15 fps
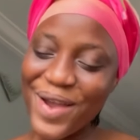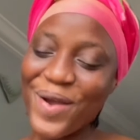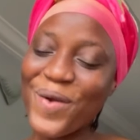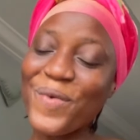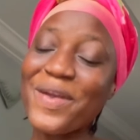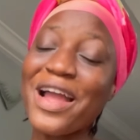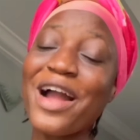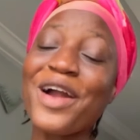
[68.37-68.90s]

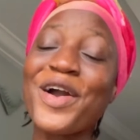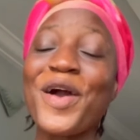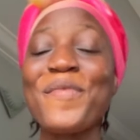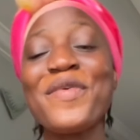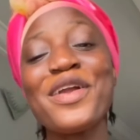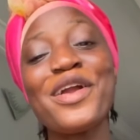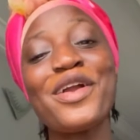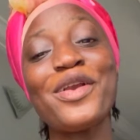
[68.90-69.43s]
We are
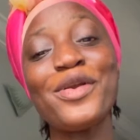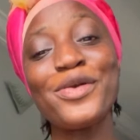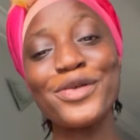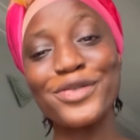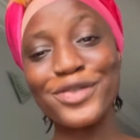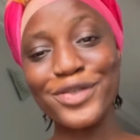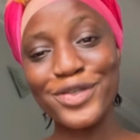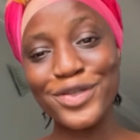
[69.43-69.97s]
coming
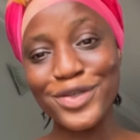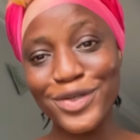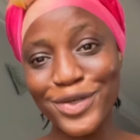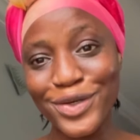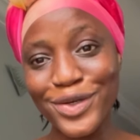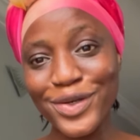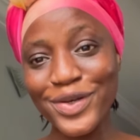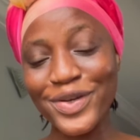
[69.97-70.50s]
close
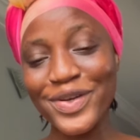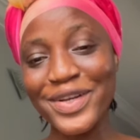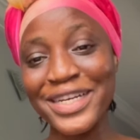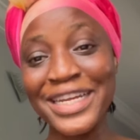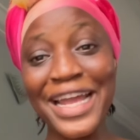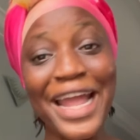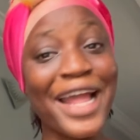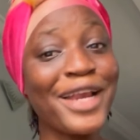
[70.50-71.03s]
to
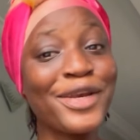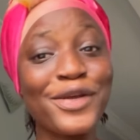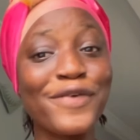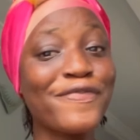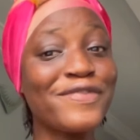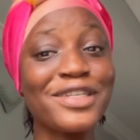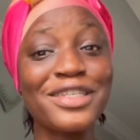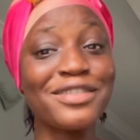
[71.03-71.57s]
the end
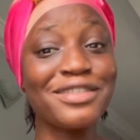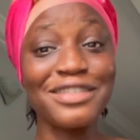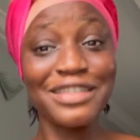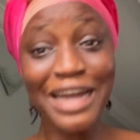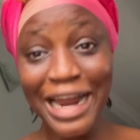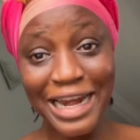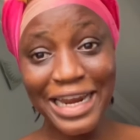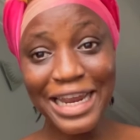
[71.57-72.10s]
of this
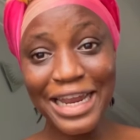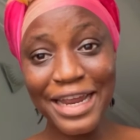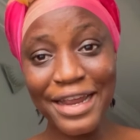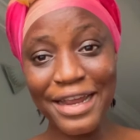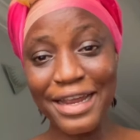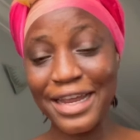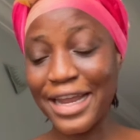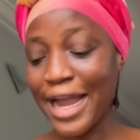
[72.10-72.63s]

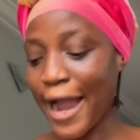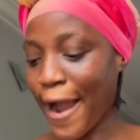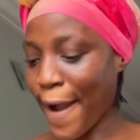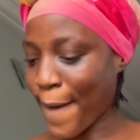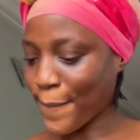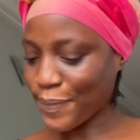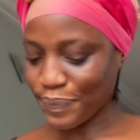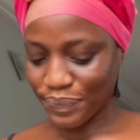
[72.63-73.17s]
journey,
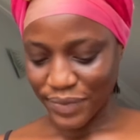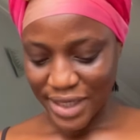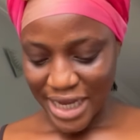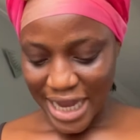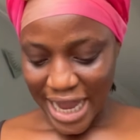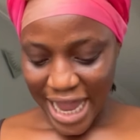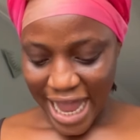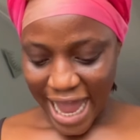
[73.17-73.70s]
yeah.
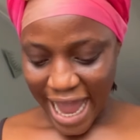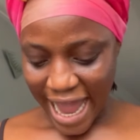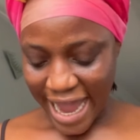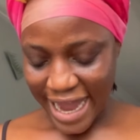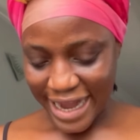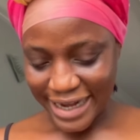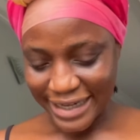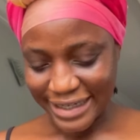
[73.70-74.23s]

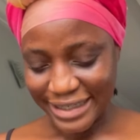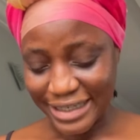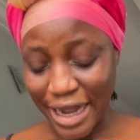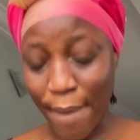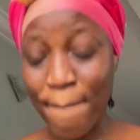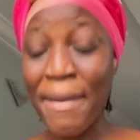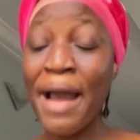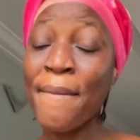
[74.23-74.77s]
And
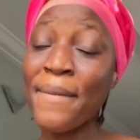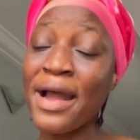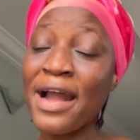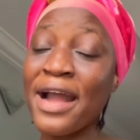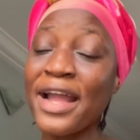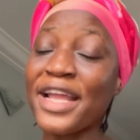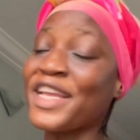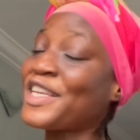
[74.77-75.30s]

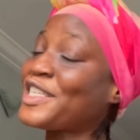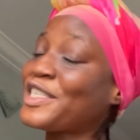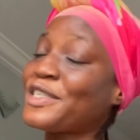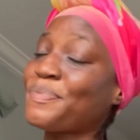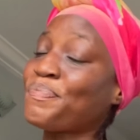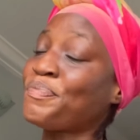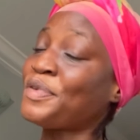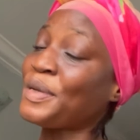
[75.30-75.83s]
Mama is
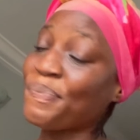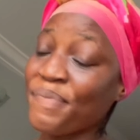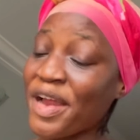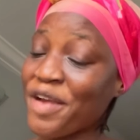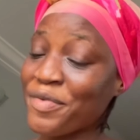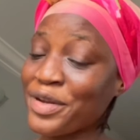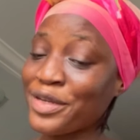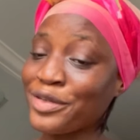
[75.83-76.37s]

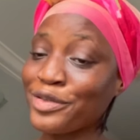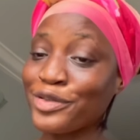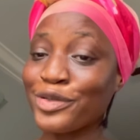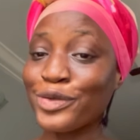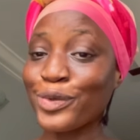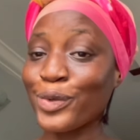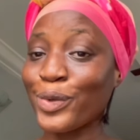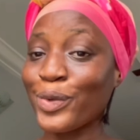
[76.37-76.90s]
preparing
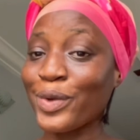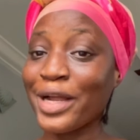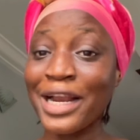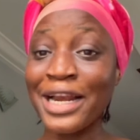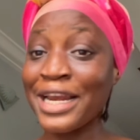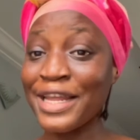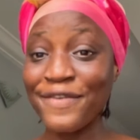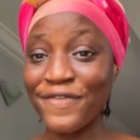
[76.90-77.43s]
to
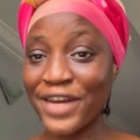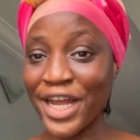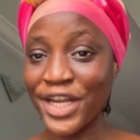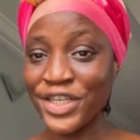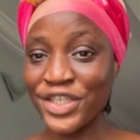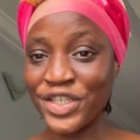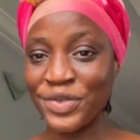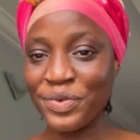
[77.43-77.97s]
leave
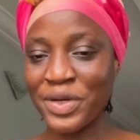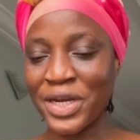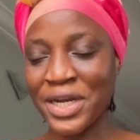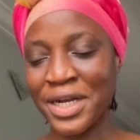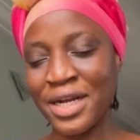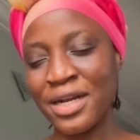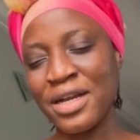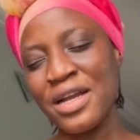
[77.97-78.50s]

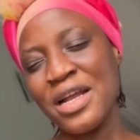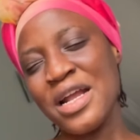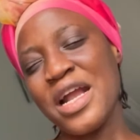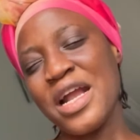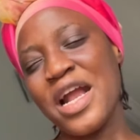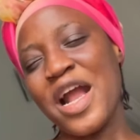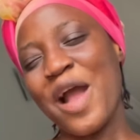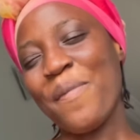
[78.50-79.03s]
Nigeria.
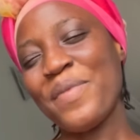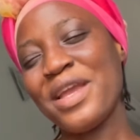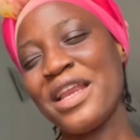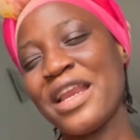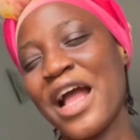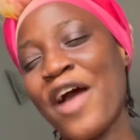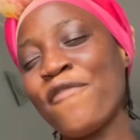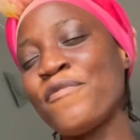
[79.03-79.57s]
I
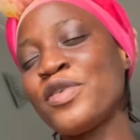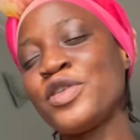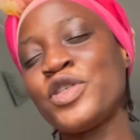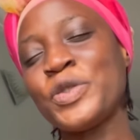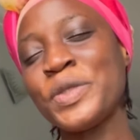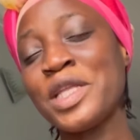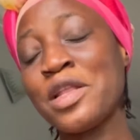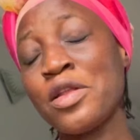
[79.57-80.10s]
mean, I've been
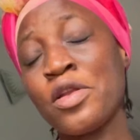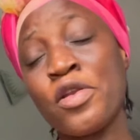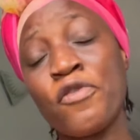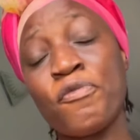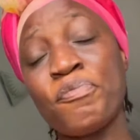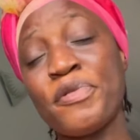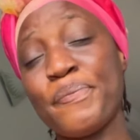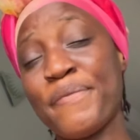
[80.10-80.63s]
doing a lot
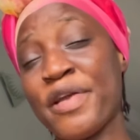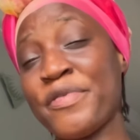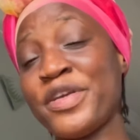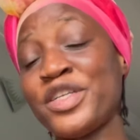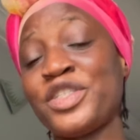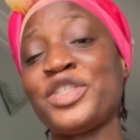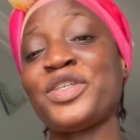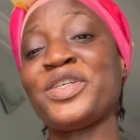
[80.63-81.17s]
of
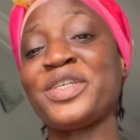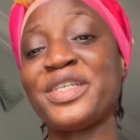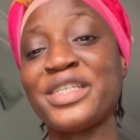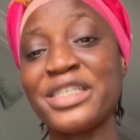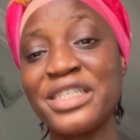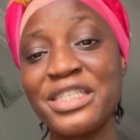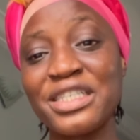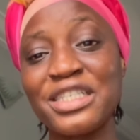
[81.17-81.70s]

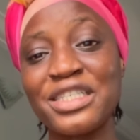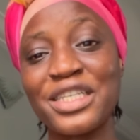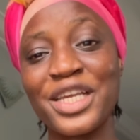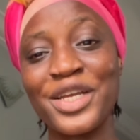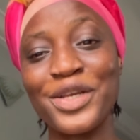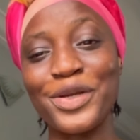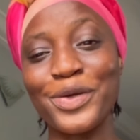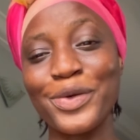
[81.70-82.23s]
preparations,
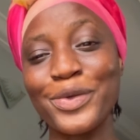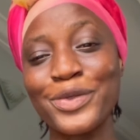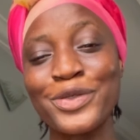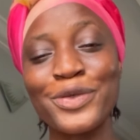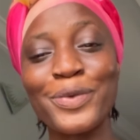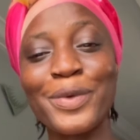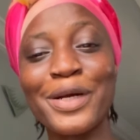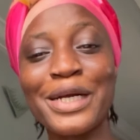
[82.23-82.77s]
you know,
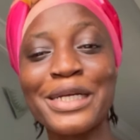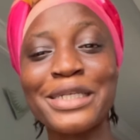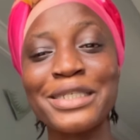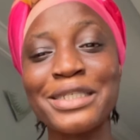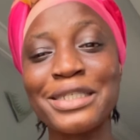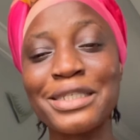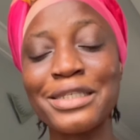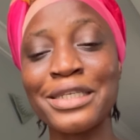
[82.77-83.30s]

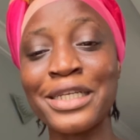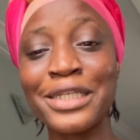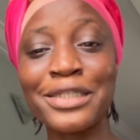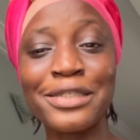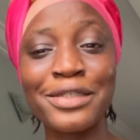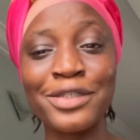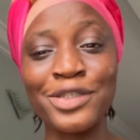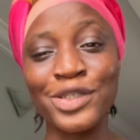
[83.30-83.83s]
towards
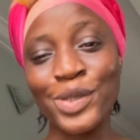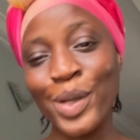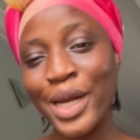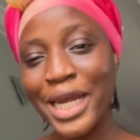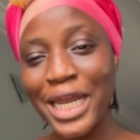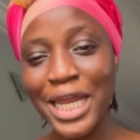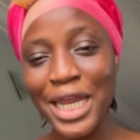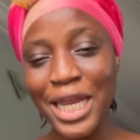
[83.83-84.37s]
this
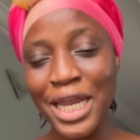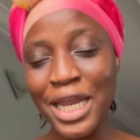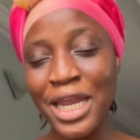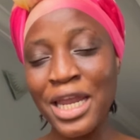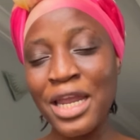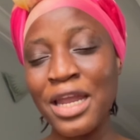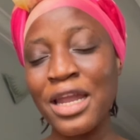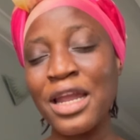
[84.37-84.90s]

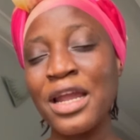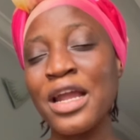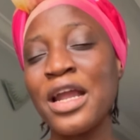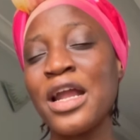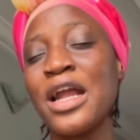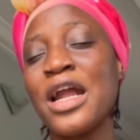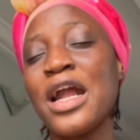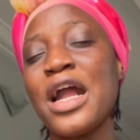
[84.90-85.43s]
journey.
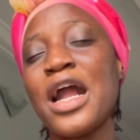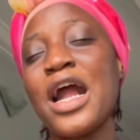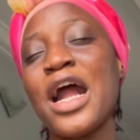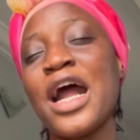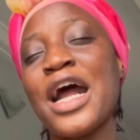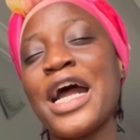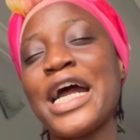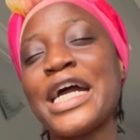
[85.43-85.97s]

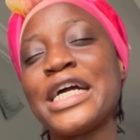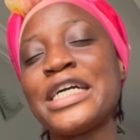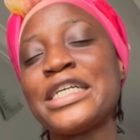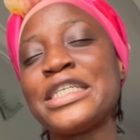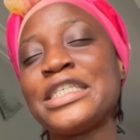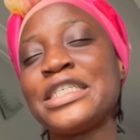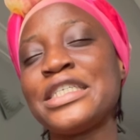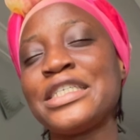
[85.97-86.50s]

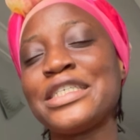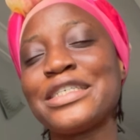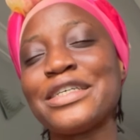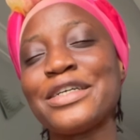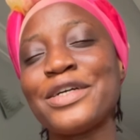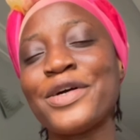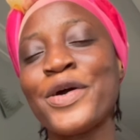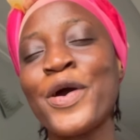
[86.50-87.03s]
And
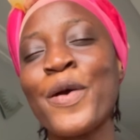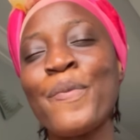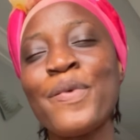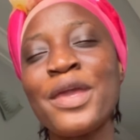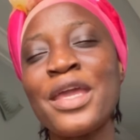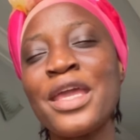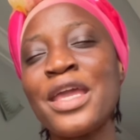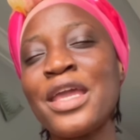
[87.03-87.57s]

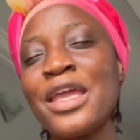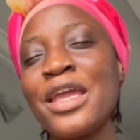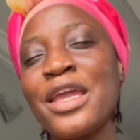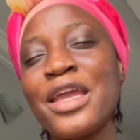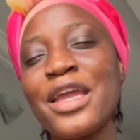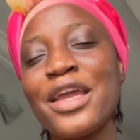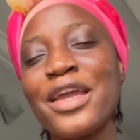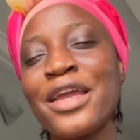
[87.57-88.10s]

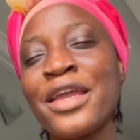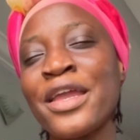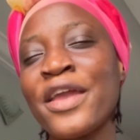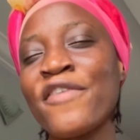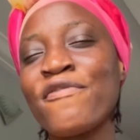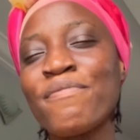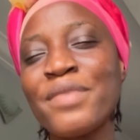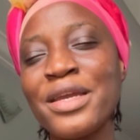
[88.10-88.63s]
hubby
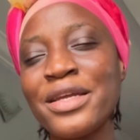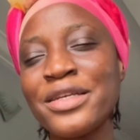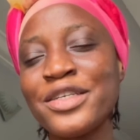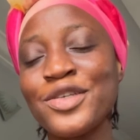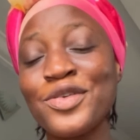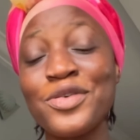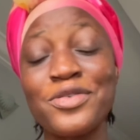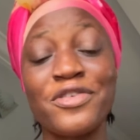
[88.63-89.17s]
gave me
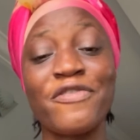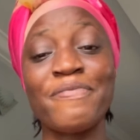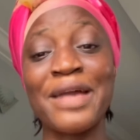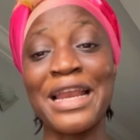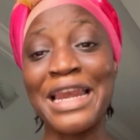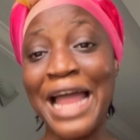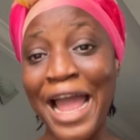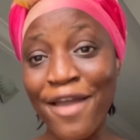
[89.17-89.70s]
the news of my
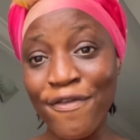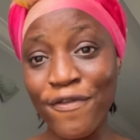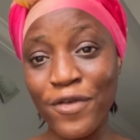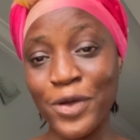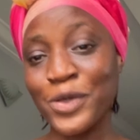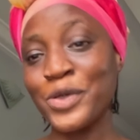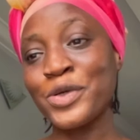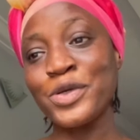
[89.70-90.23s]
life,
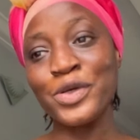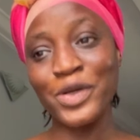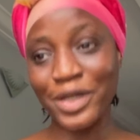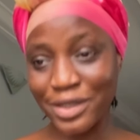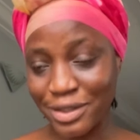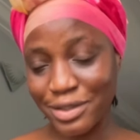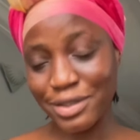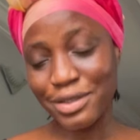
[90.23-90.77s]
although
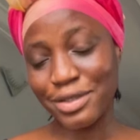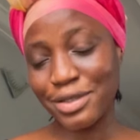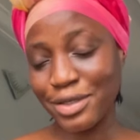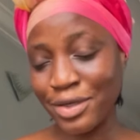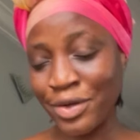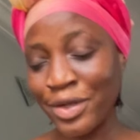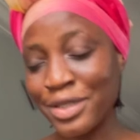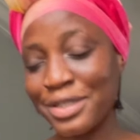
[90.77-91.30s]
not
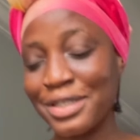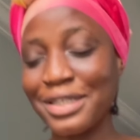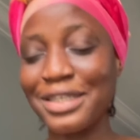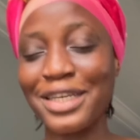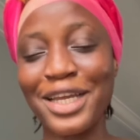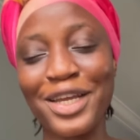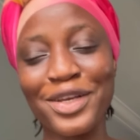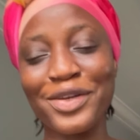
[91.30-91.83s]

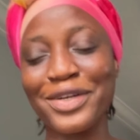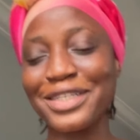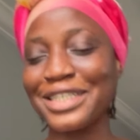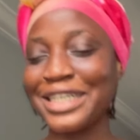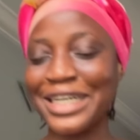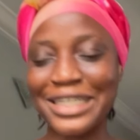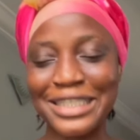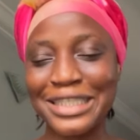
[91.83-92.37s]
today, not
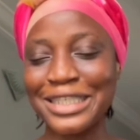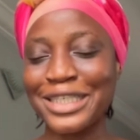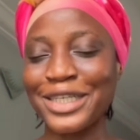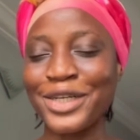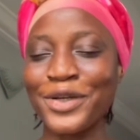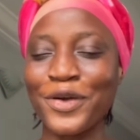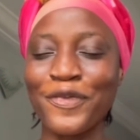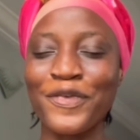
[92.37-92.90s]

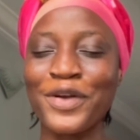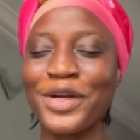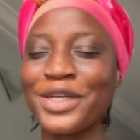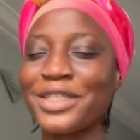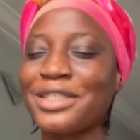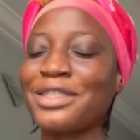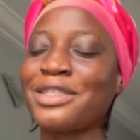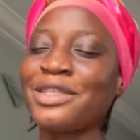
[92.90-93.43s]
yesterday, of
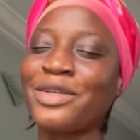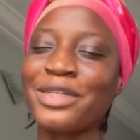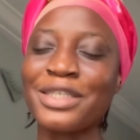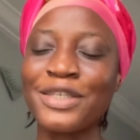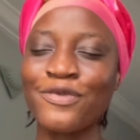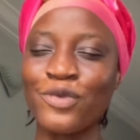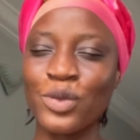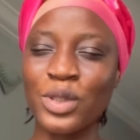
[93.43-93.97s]
course, not
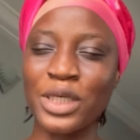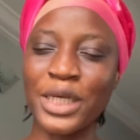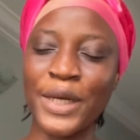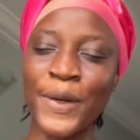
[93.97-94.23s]
even